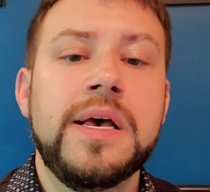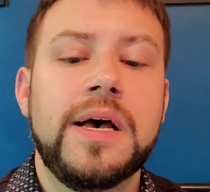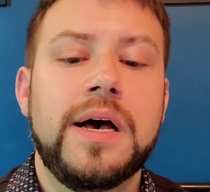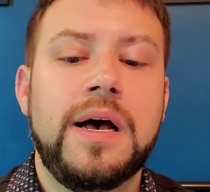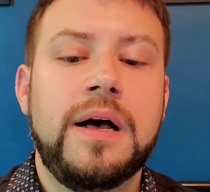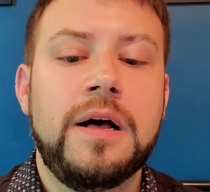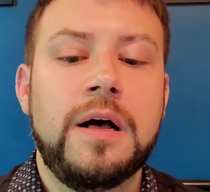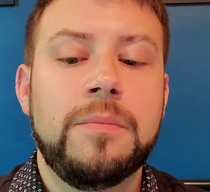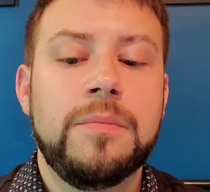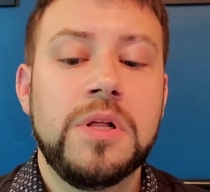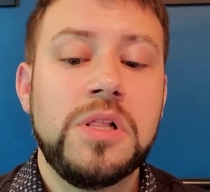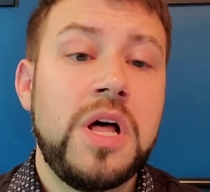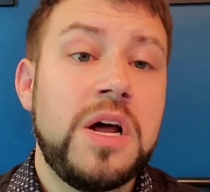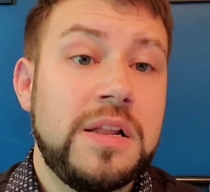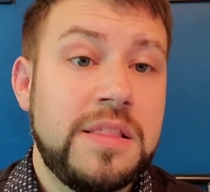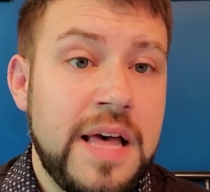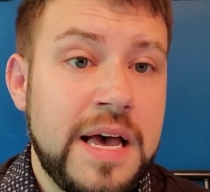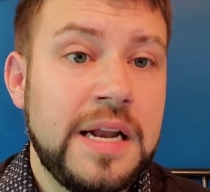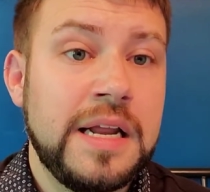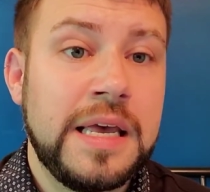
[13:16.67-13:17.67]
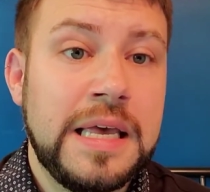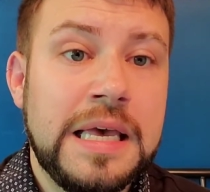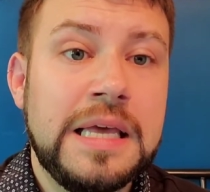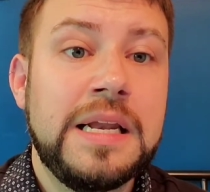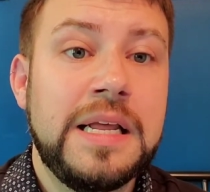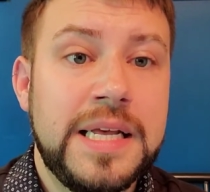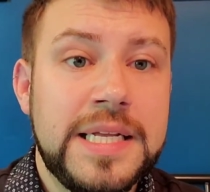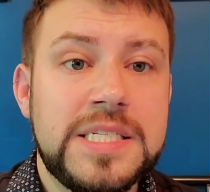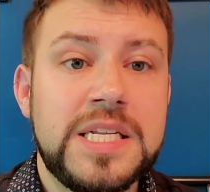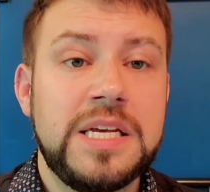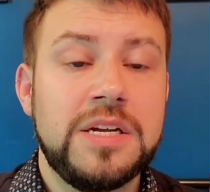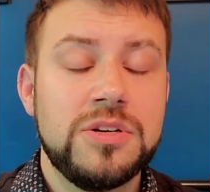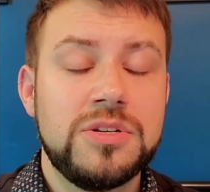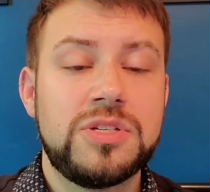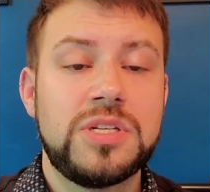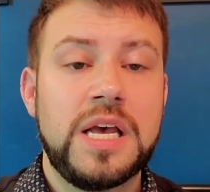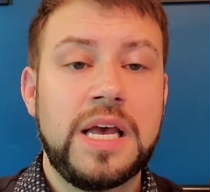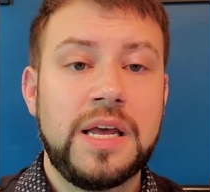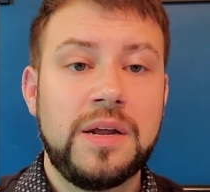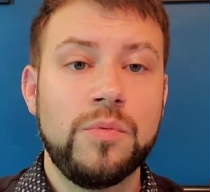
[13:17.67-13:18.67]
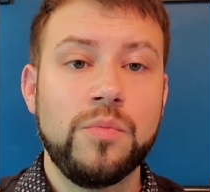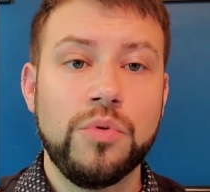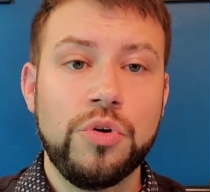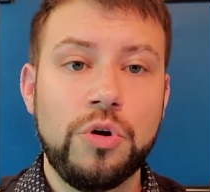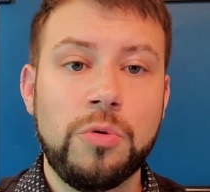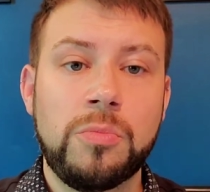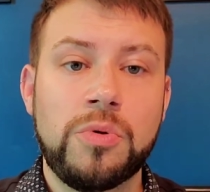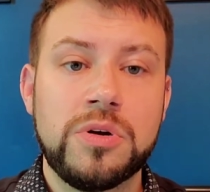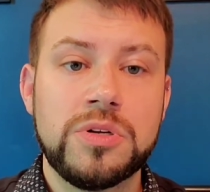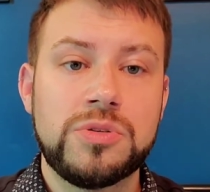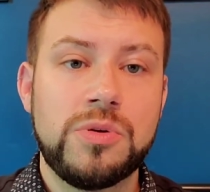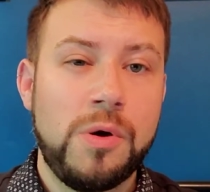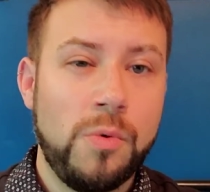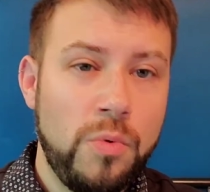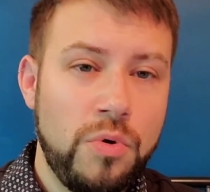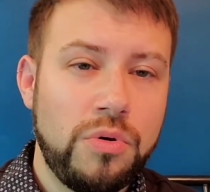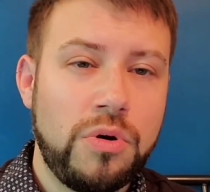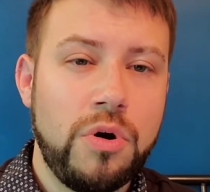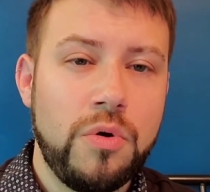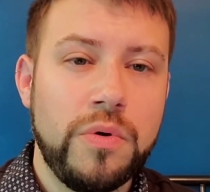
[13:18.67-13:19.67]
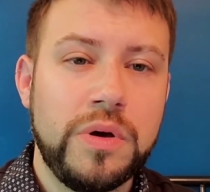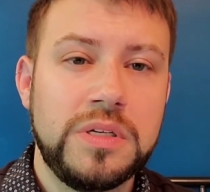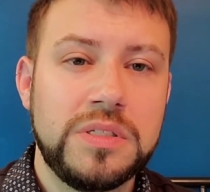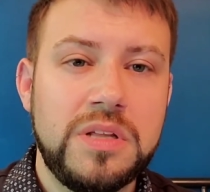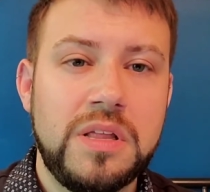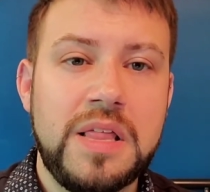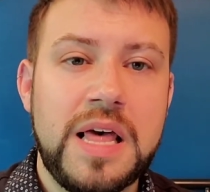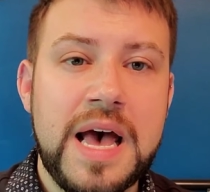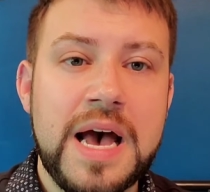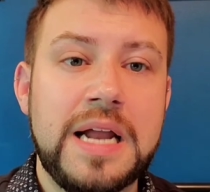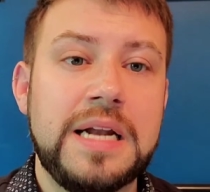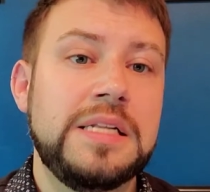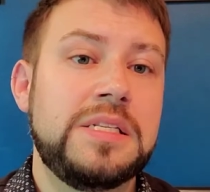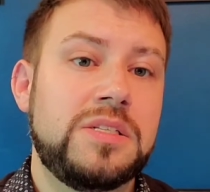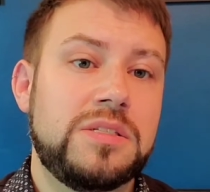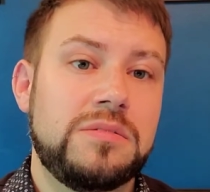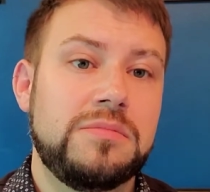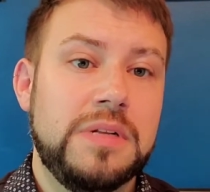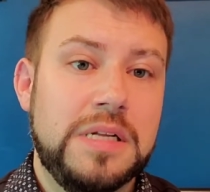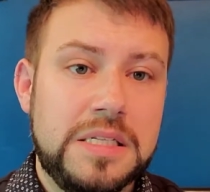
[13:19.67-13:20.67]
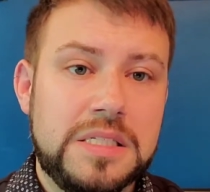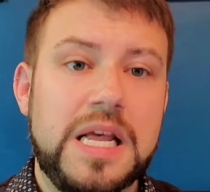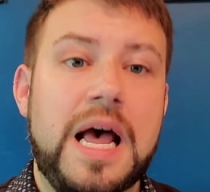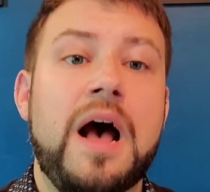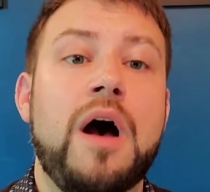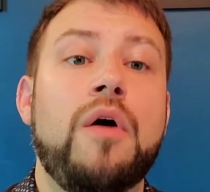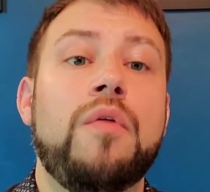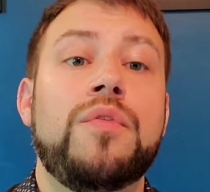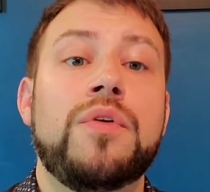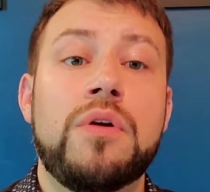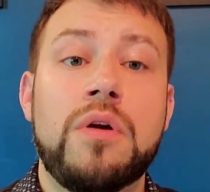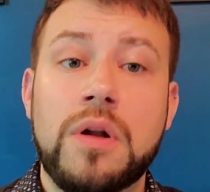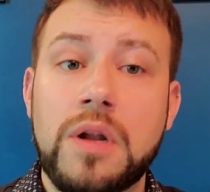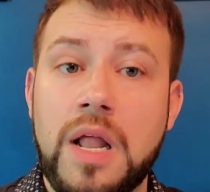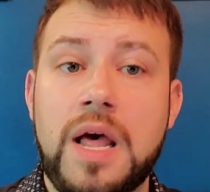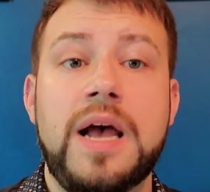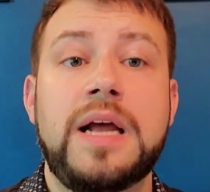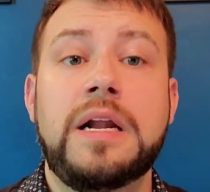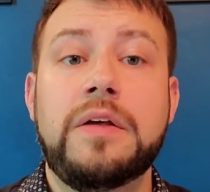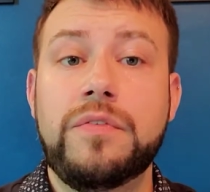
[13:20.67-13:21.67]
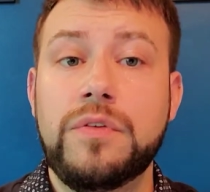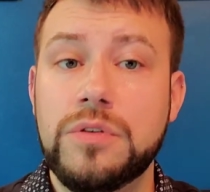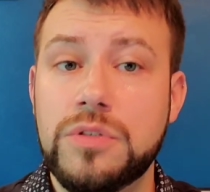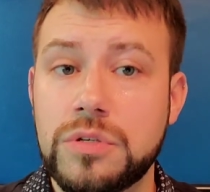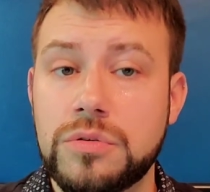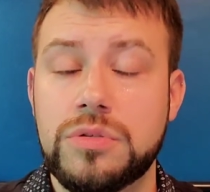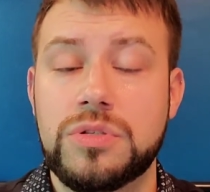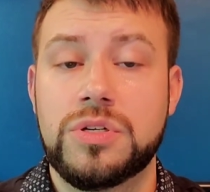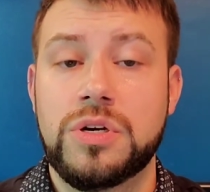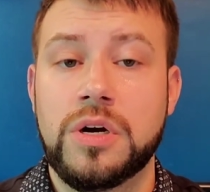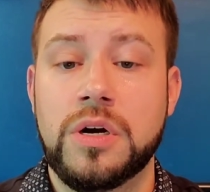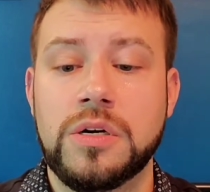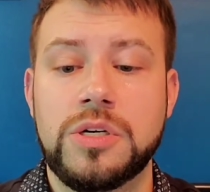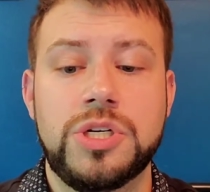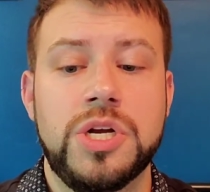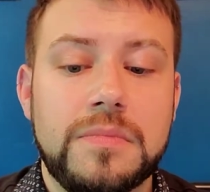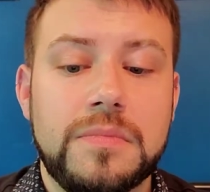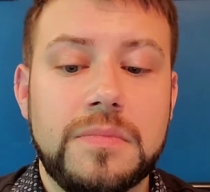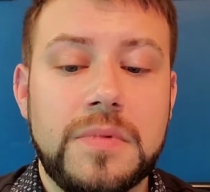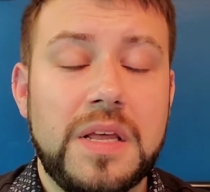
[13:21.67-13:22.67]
A lot of that, again, is hearsay and rumor, so I won't go into that. It's out there online if you do search.